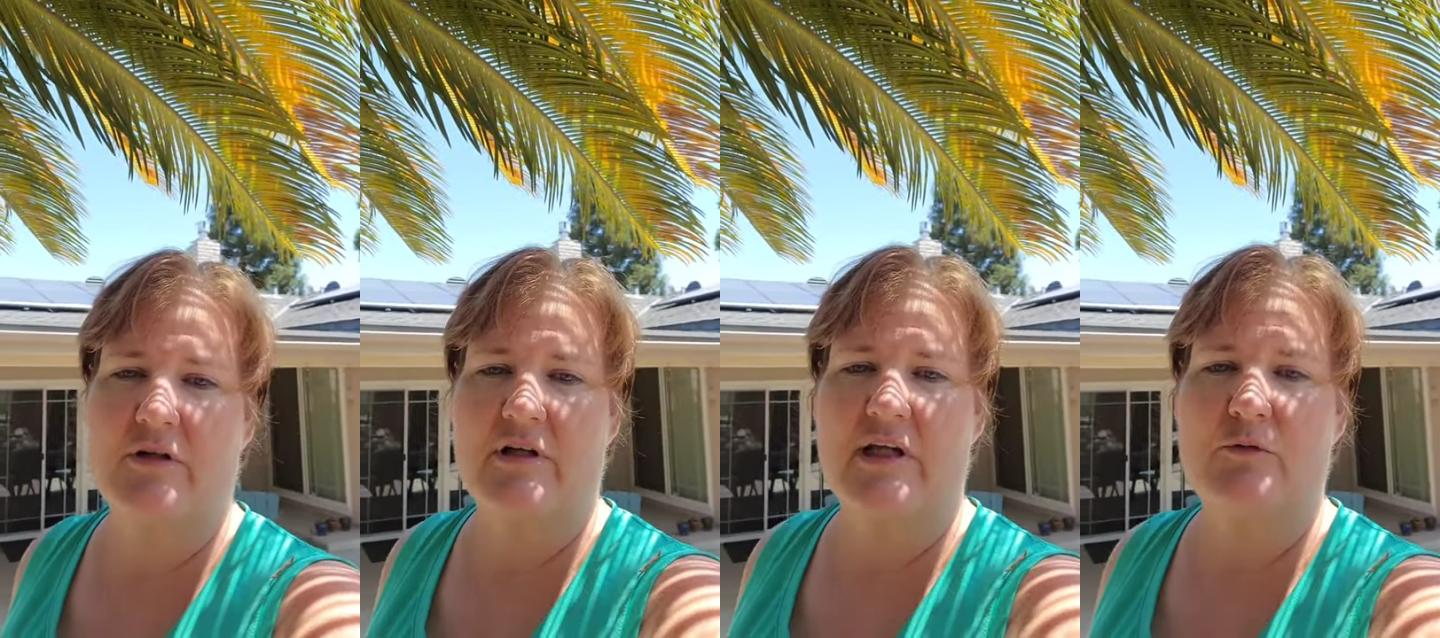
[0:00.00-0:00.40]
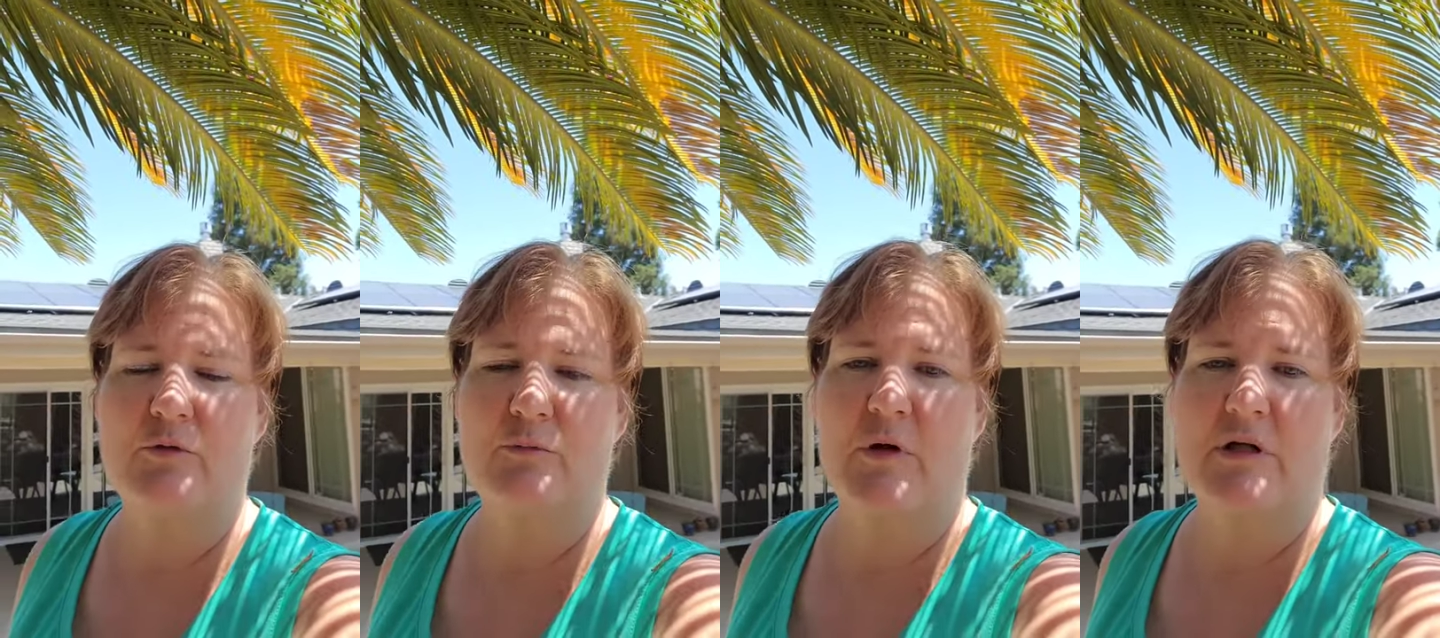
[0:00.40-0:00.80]
in the
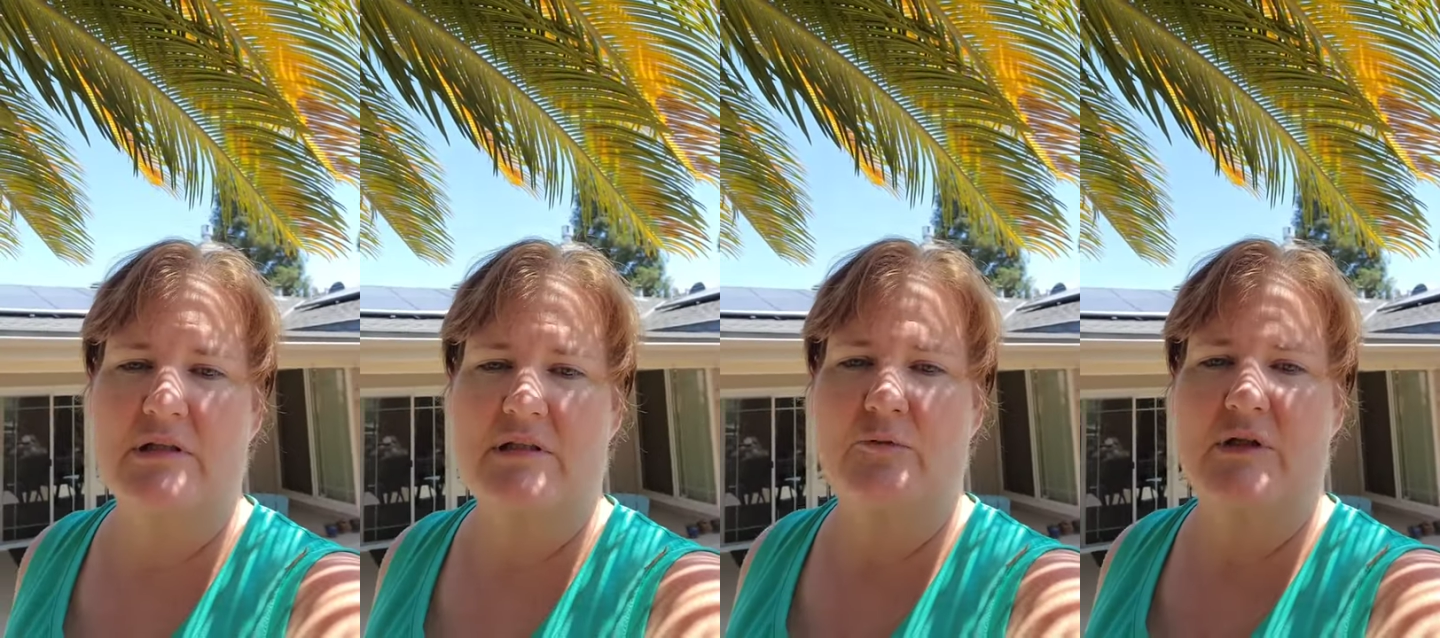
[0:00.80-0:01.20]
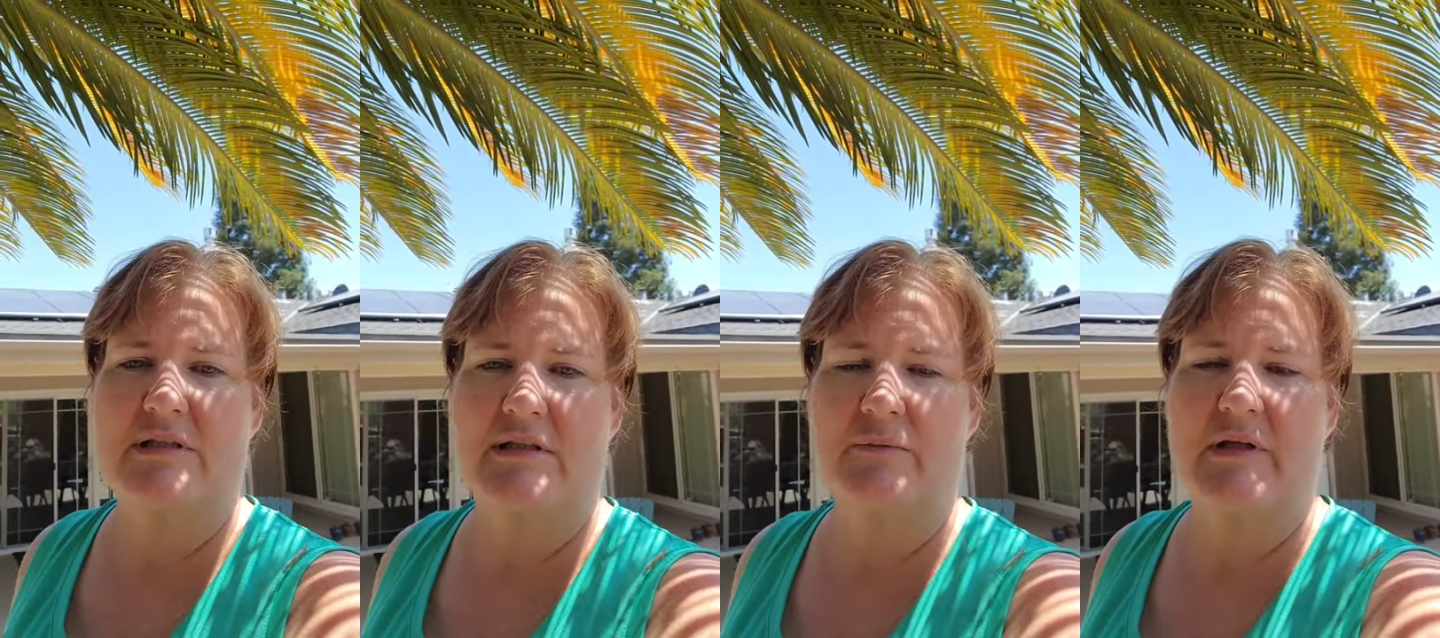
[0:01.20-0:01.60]
inward parts and
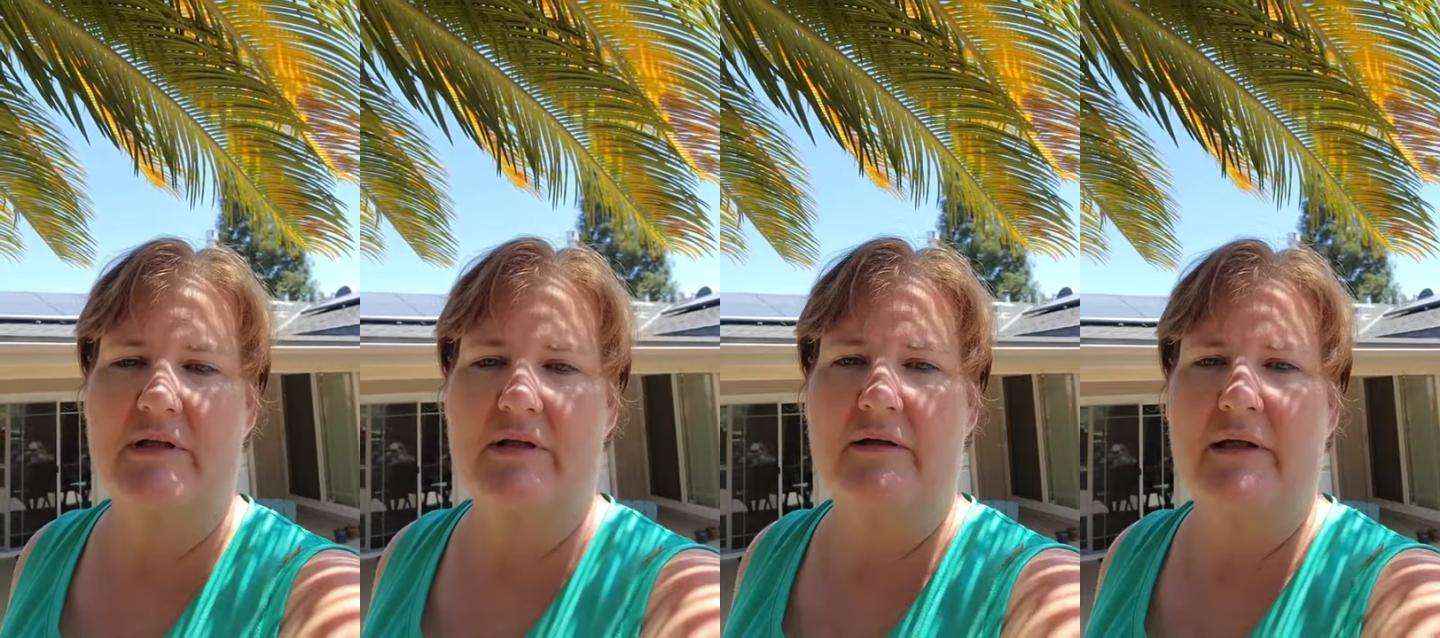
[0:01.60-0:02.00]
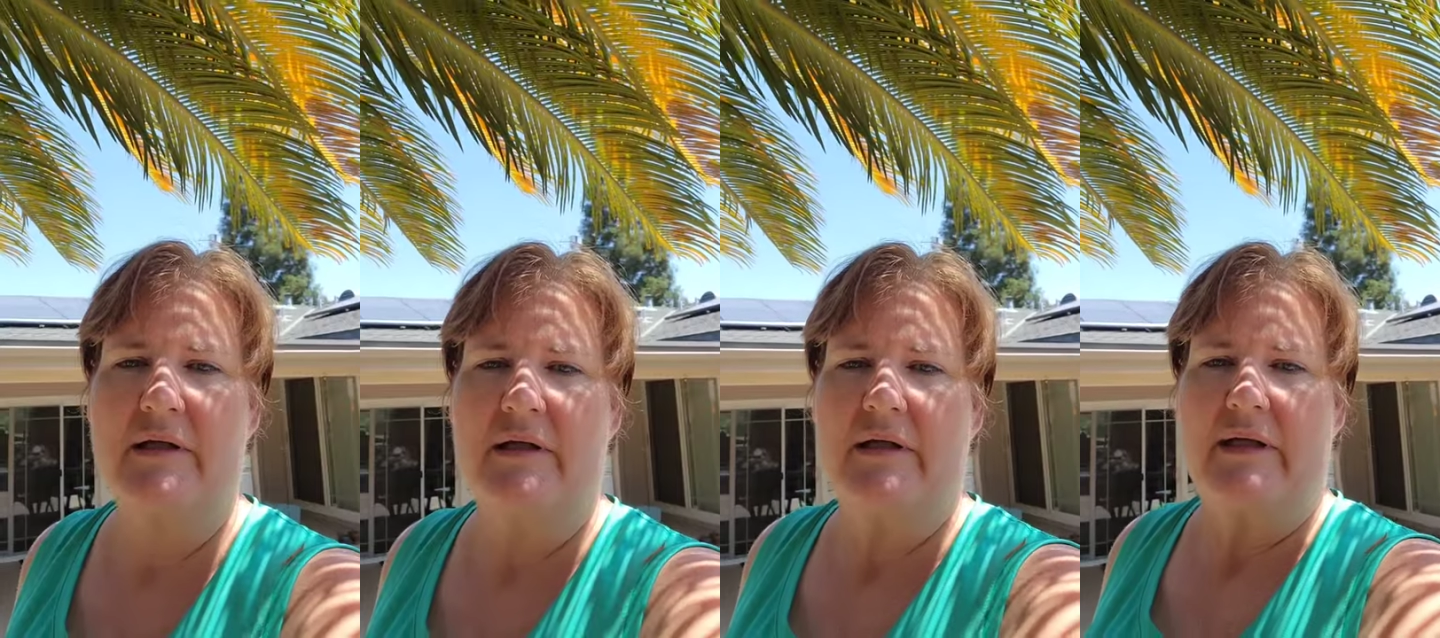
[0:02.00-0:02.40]
wisdom in the
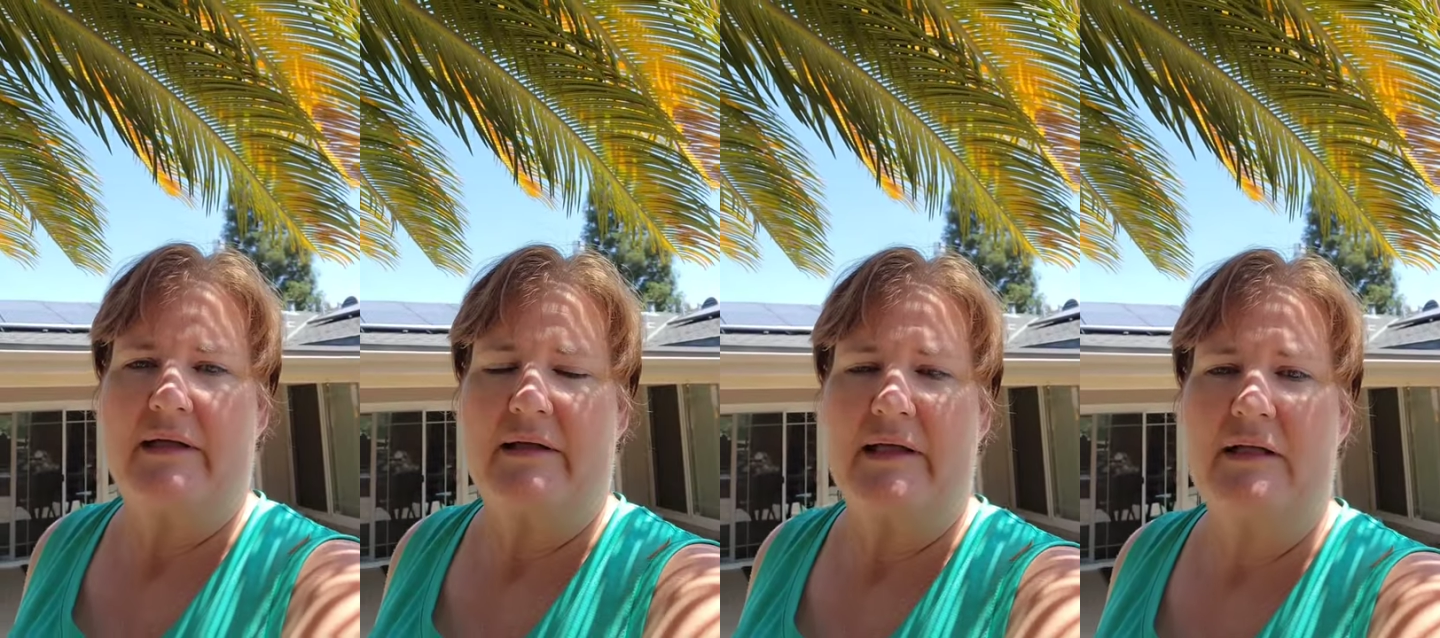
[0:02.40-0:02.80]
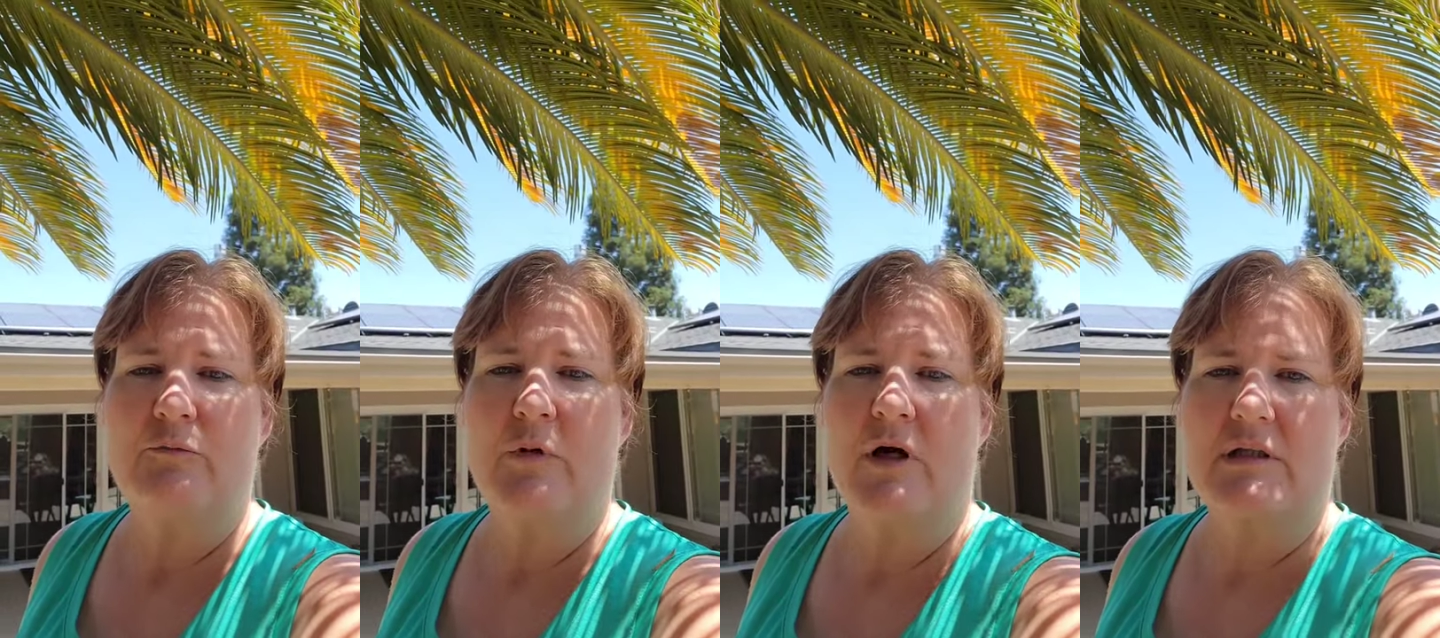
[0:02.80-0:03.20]
in the
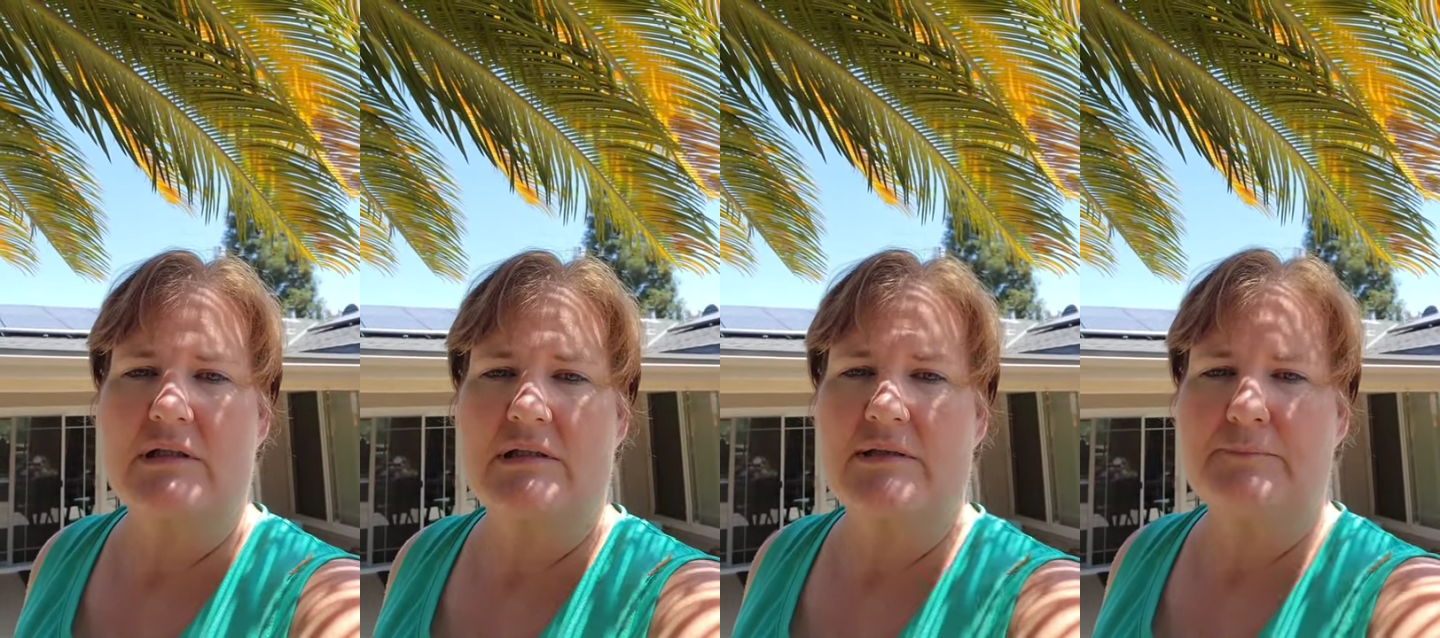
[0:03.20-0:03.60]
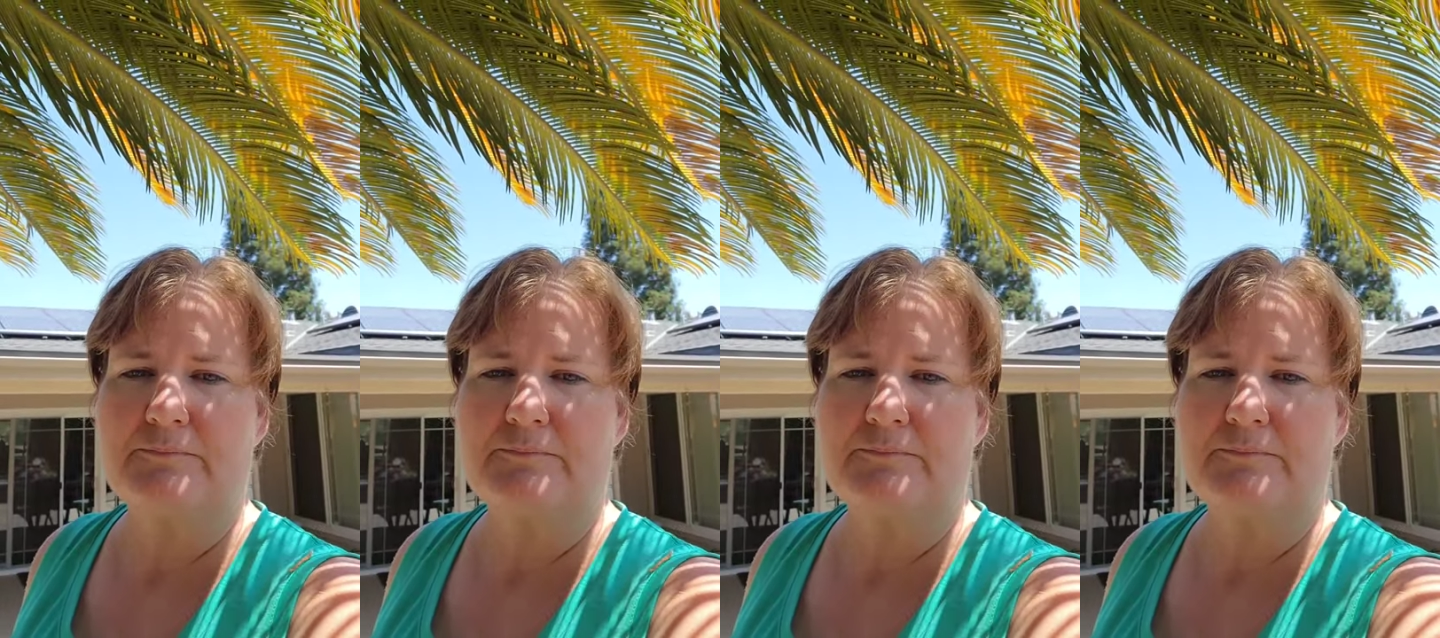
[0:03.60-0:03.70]
hidden parts.